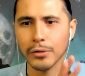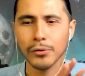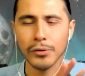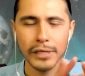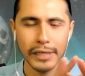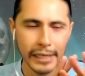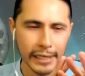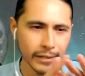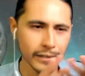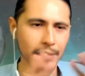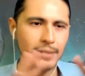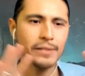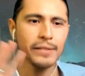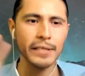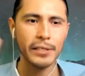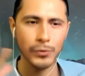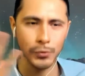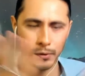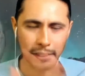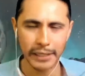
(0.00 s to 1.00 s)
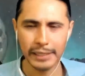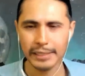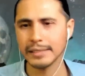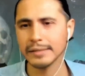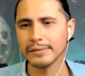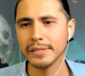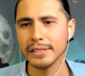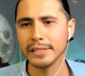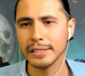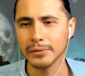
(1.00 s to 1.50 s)
You're engaged in sexual
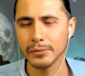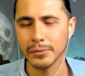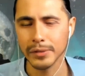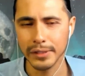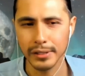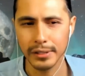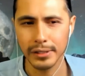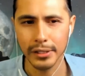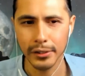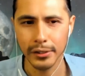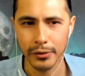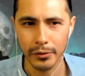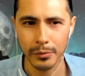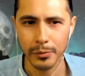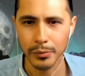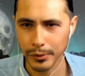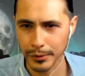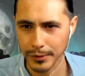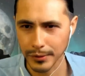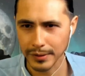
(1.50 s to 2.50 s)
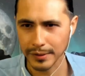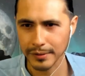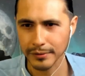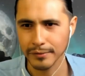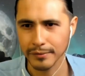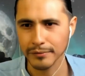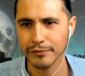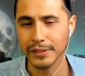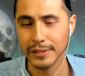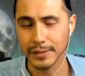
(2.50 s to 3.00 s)
activity with another person
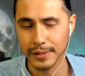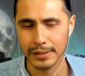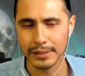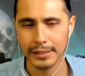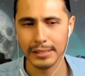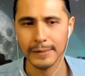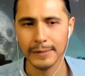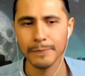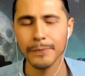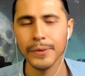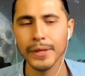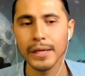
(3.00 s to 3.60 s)
physically.